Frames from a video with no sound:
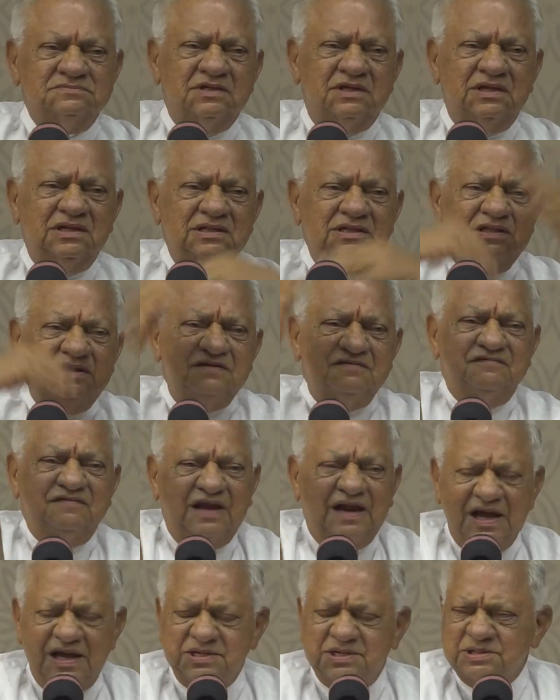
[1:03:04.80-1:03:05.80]
In the
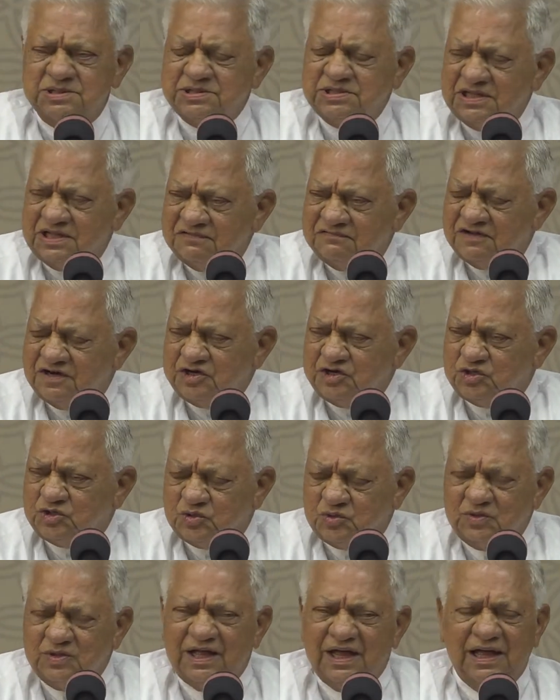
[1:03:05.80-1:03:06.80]
villages even
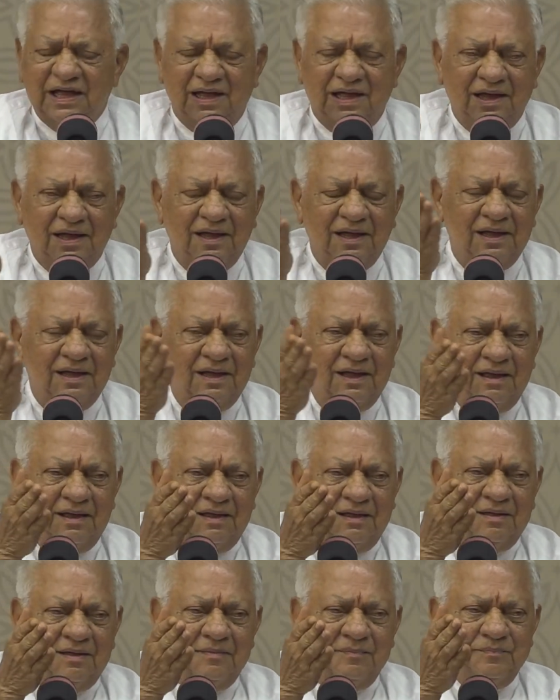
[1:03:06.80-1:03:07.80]
today,
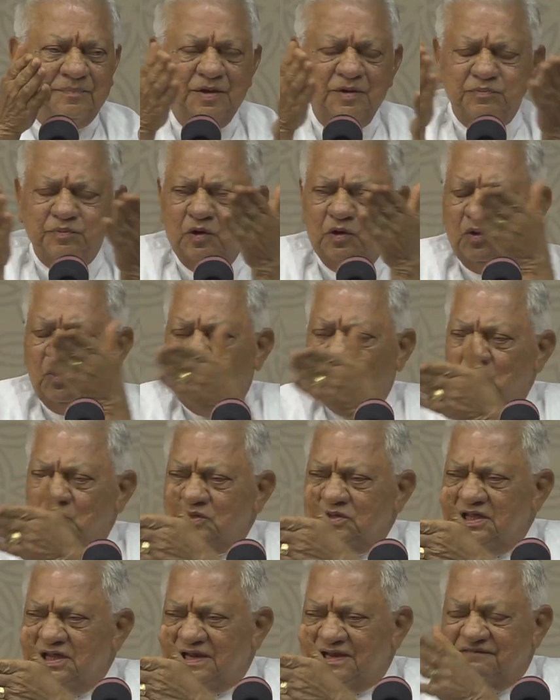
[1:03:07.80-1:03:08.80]
people go
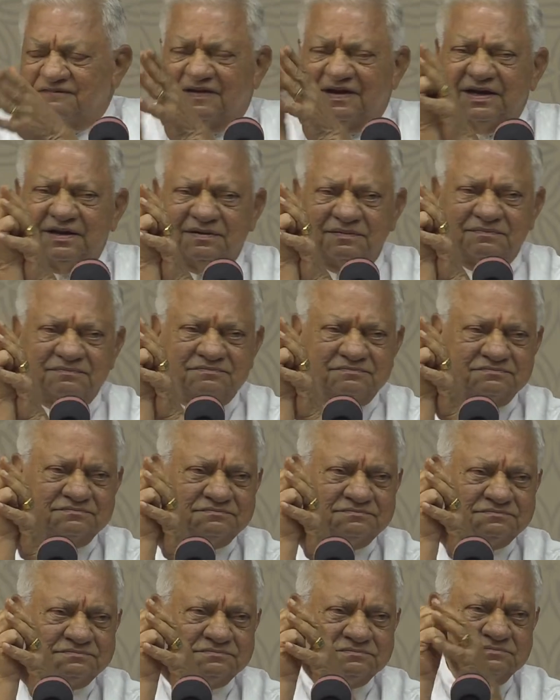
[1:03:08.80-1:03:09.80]
to the river,
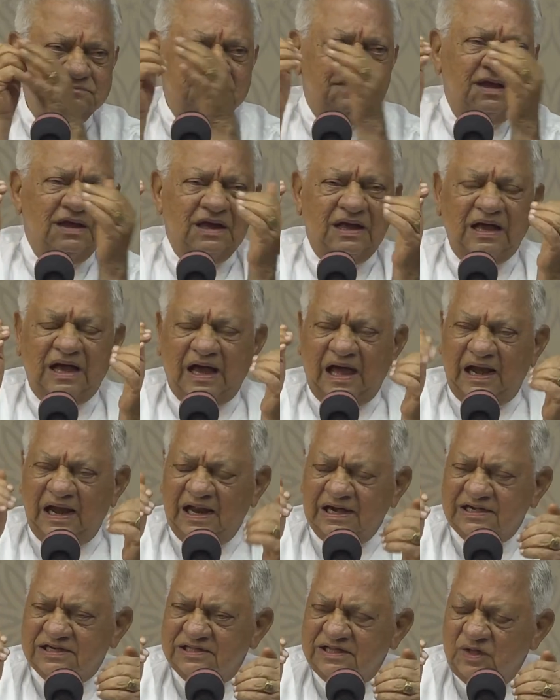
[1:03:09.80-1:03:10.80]

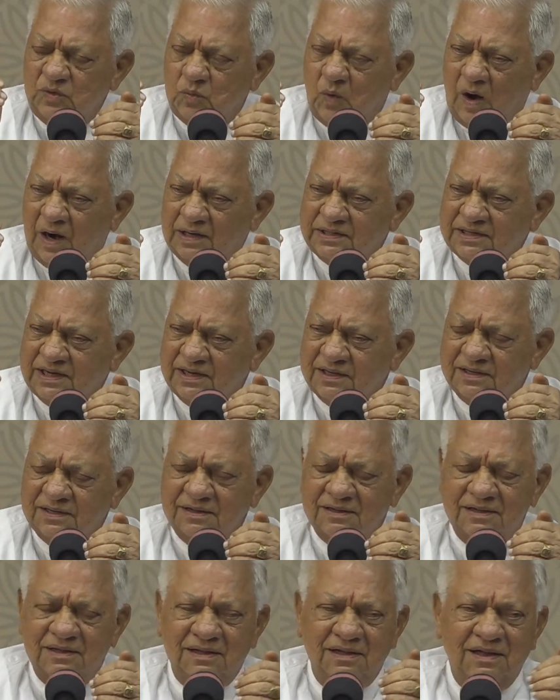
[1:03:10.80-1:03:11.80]
collect the
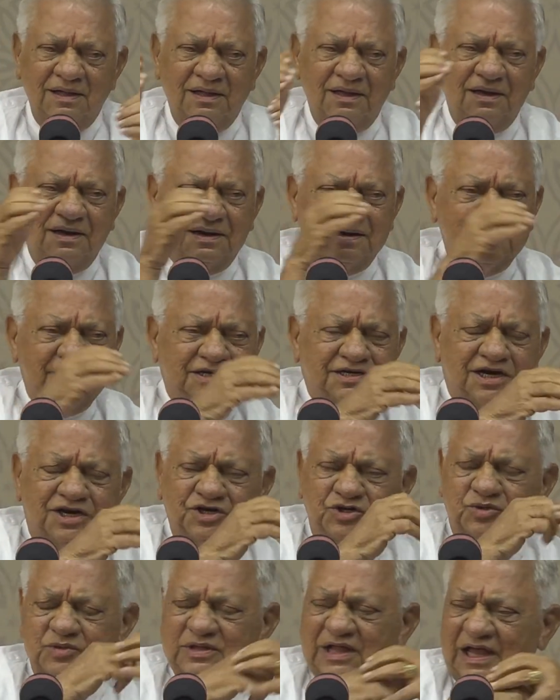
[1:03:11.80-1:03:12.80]
water,
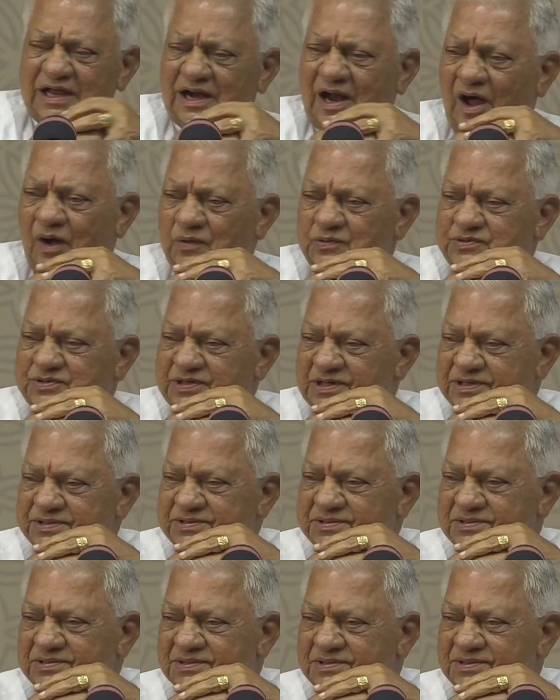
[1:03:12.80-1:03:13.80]
return to their
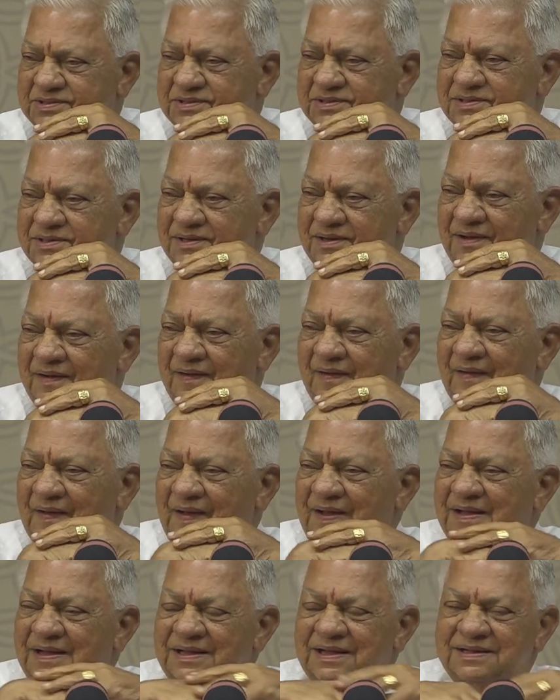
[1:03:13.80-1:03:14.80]
houses.
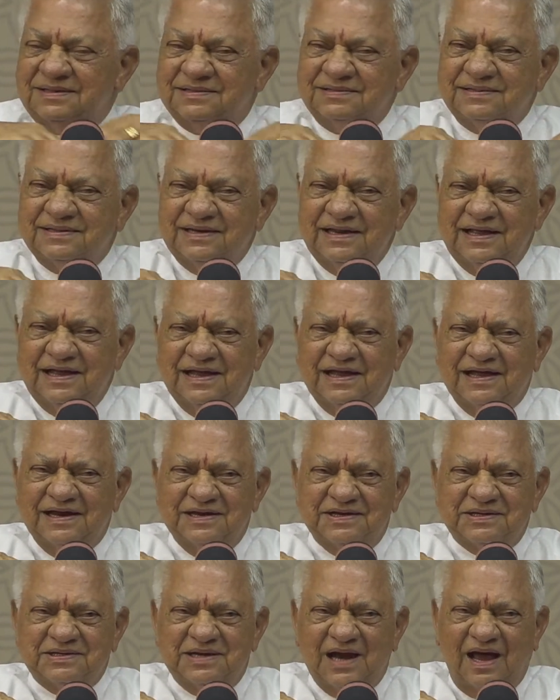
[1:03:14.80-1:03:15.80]
Sri
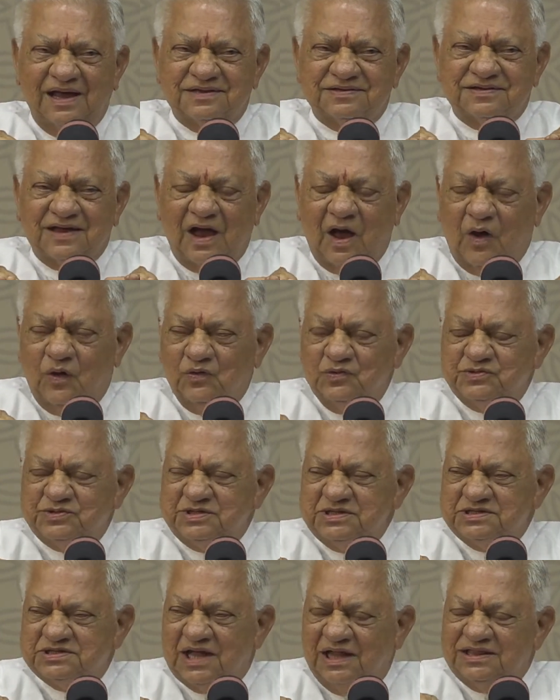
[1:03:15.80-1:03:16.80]
Krishna's house
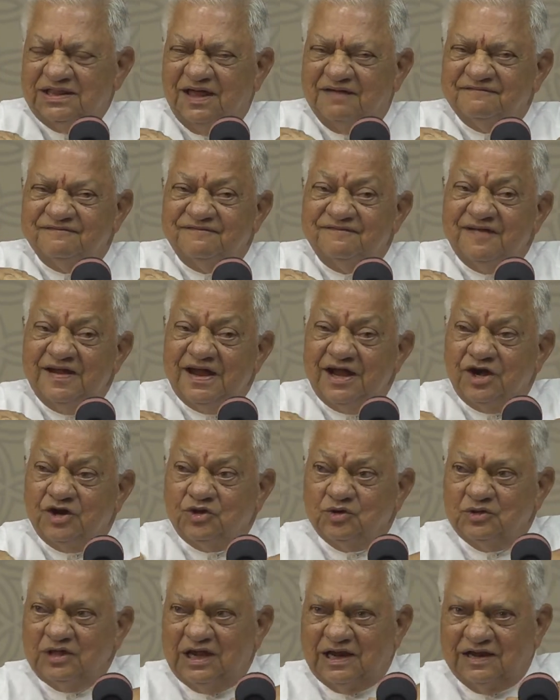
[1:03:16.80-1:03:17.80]
is on the way
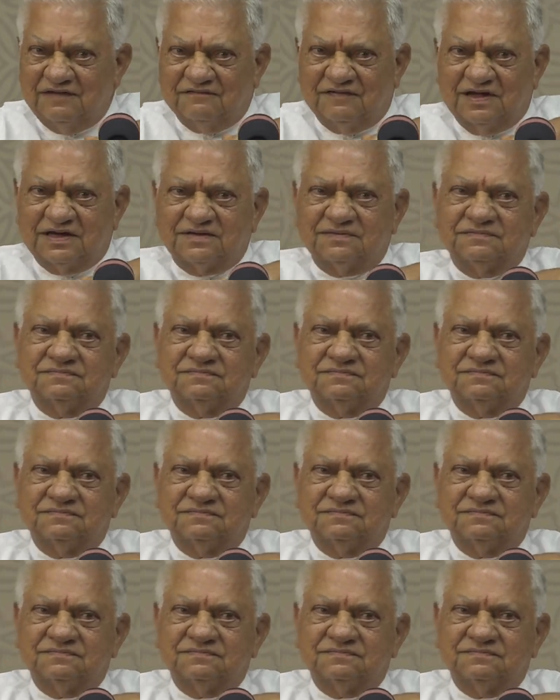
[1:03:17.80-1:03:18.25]
to the river.